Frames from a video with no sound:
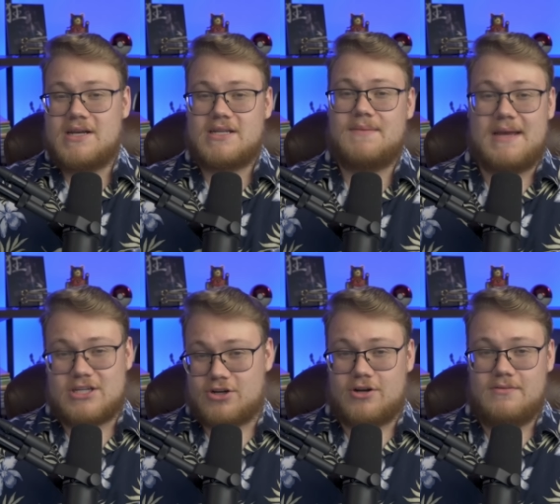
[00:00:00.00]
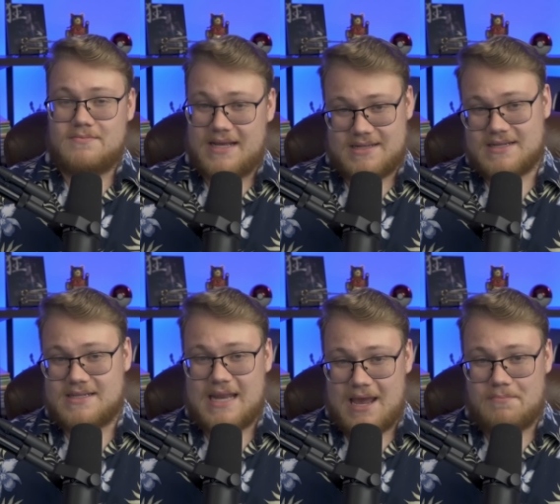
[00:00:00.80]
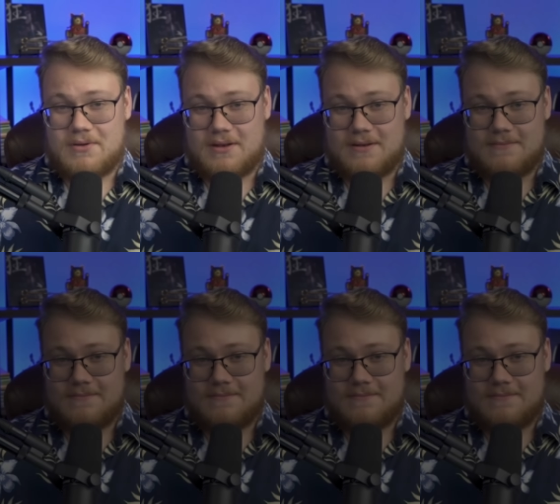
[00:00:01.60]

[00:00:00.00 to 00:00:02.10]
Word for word: to make sure that doesn't happen.